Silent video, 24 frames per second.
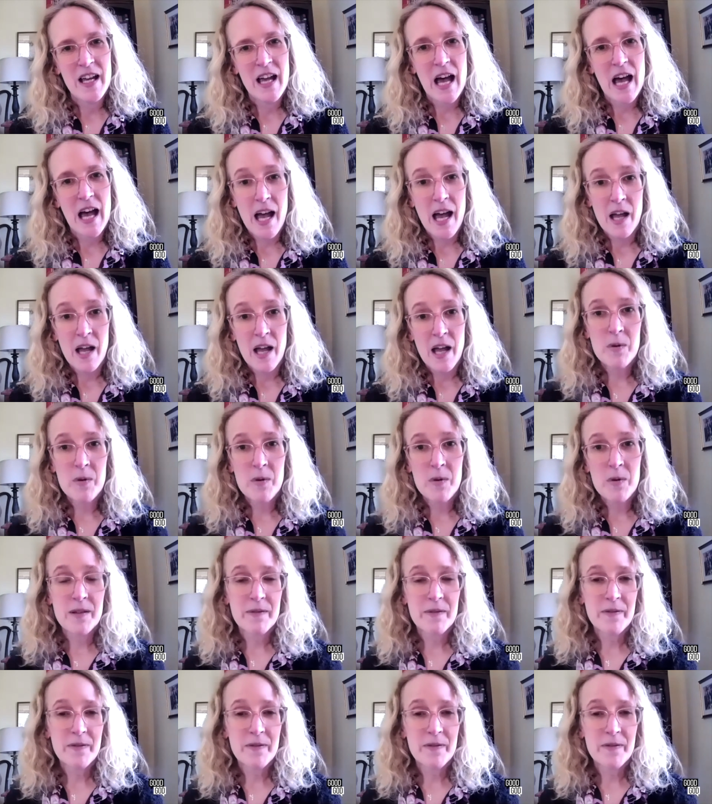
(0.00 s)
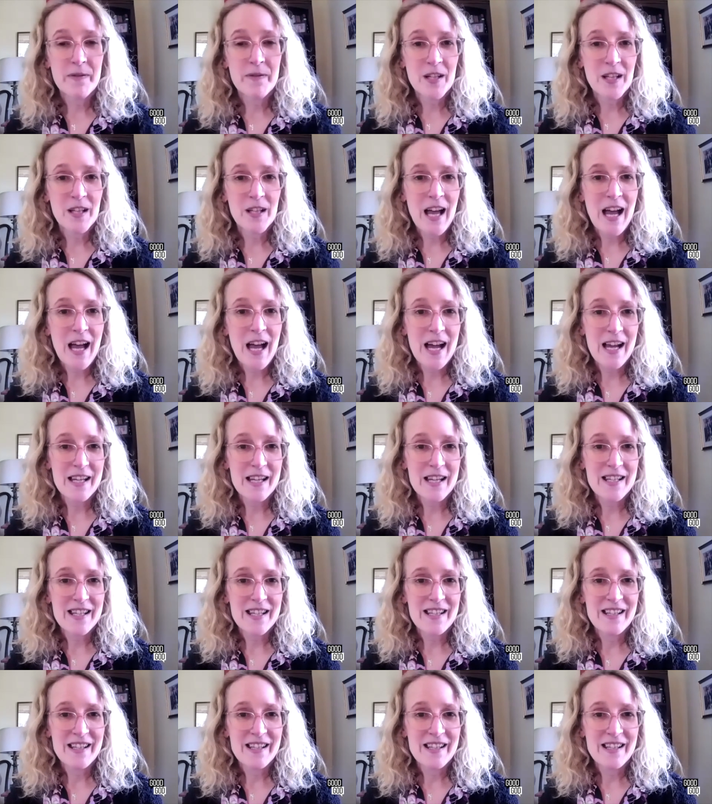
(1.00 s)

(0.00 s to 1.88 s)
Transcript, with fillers: I was the first class